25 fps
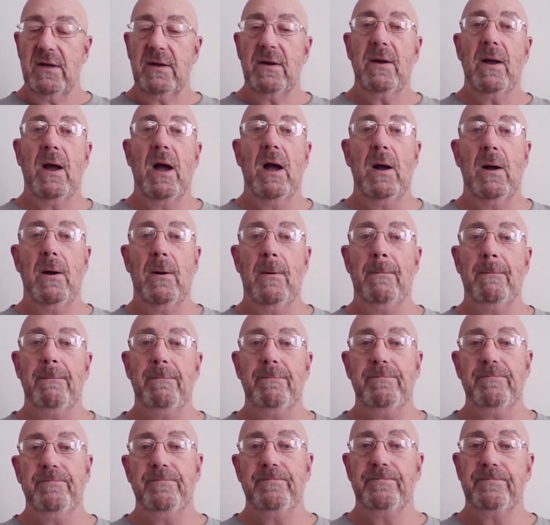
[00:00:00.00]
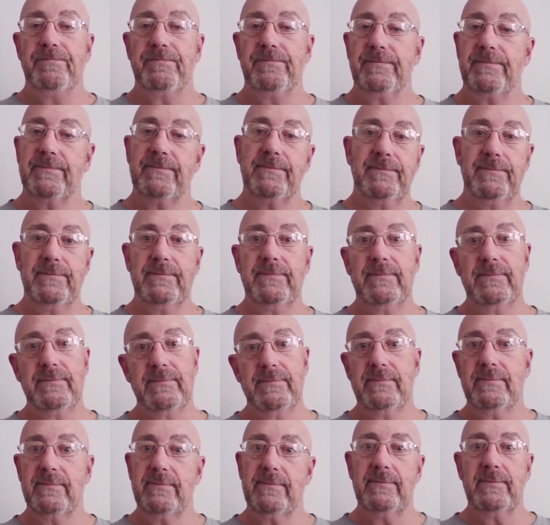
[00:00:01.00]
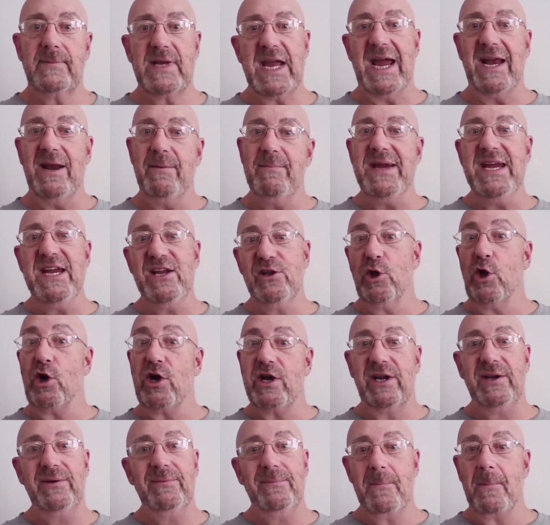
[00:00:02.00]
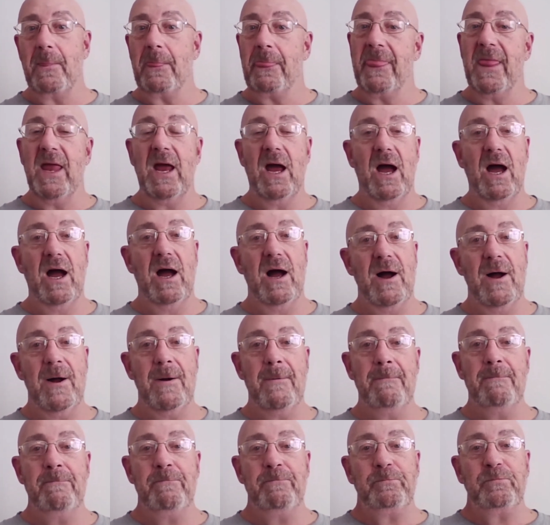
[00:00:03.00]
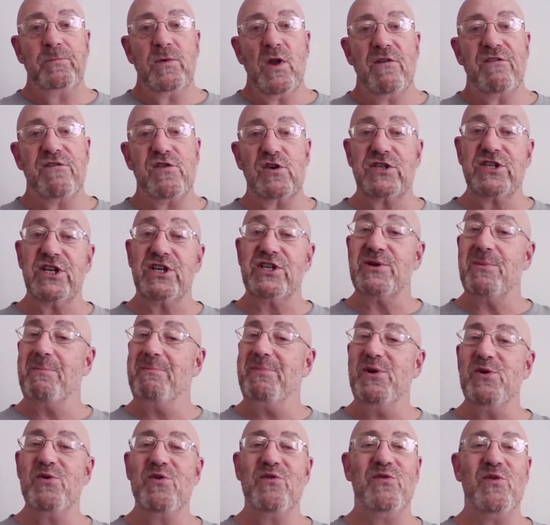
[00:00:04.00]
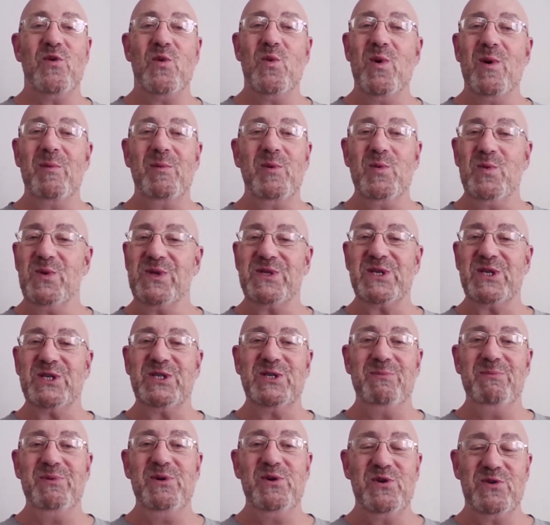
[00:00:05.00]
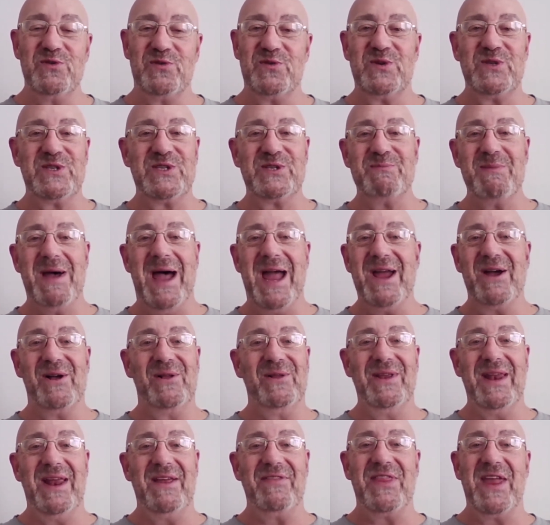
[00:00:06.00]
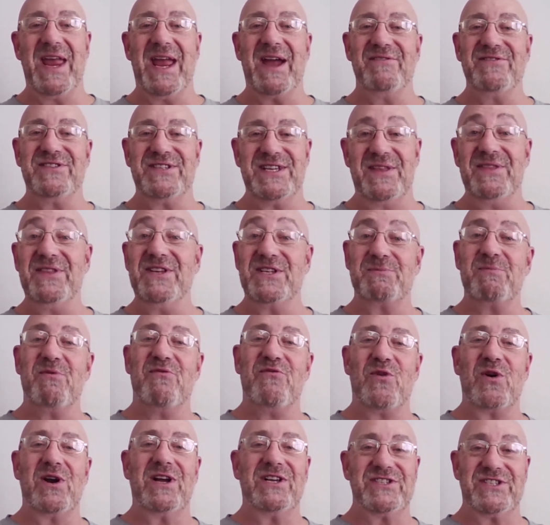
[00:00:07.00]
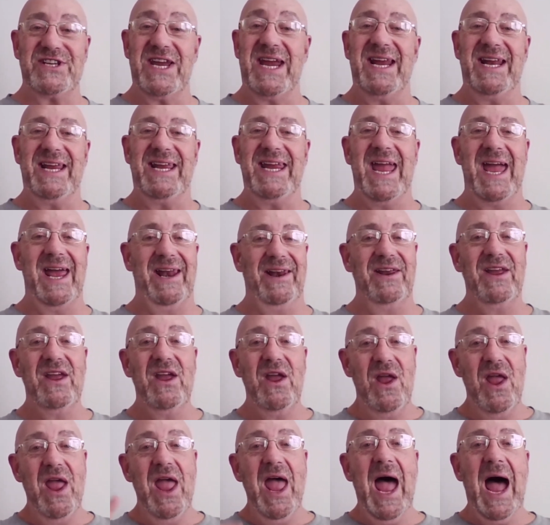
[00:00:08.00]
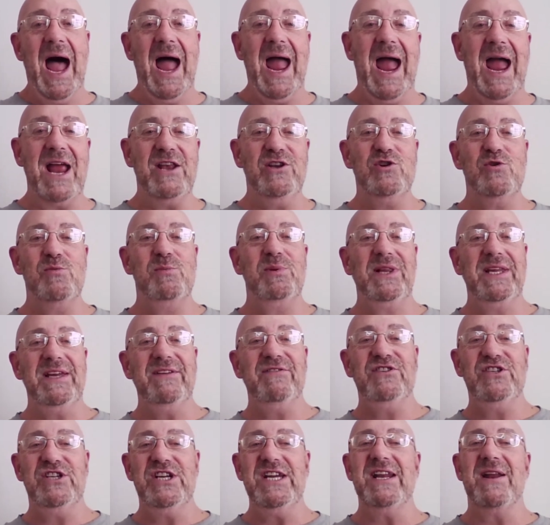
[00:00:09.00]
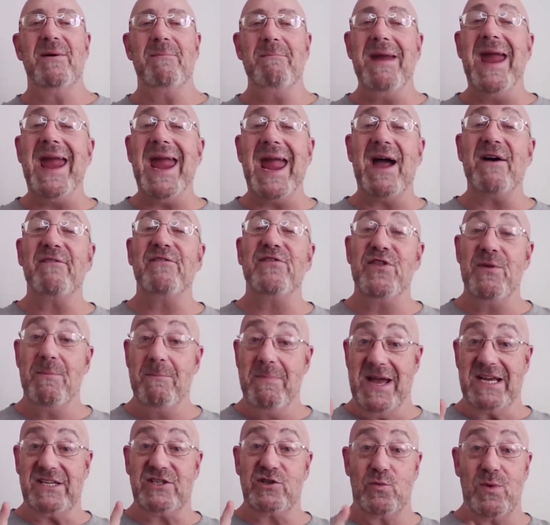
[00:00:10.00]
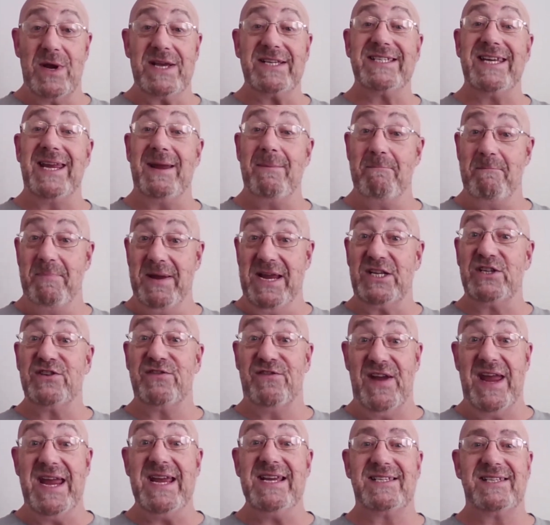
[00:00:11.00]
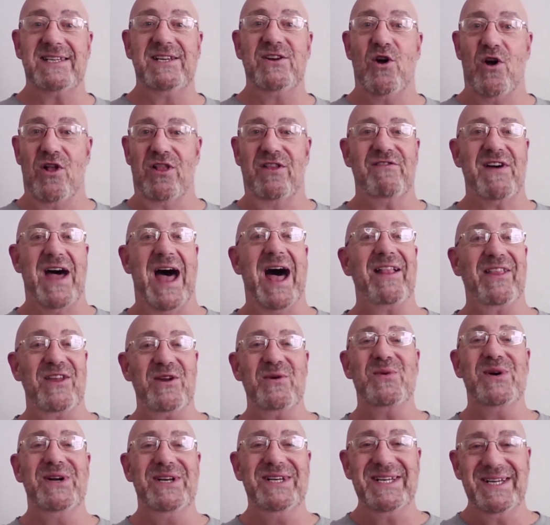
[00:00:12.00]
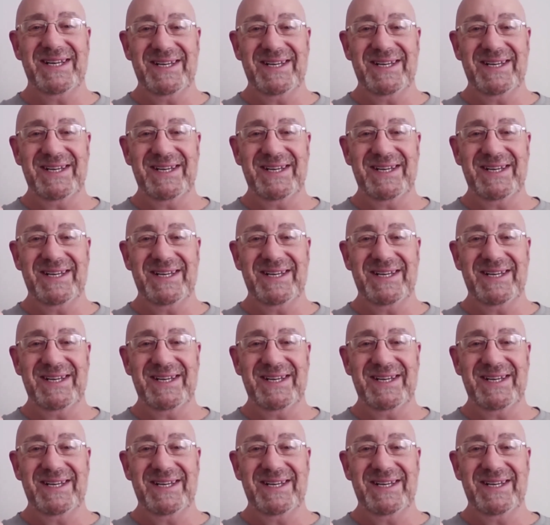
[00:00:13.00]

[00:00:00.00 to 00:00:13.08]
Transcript: um, kind of mean looking. Um, for such a beautiful woman with such a beautiful smile, and I think I've said this before, I'll say it again. I, I do believe Gina may have the best resting bitch face in all of Hollywood.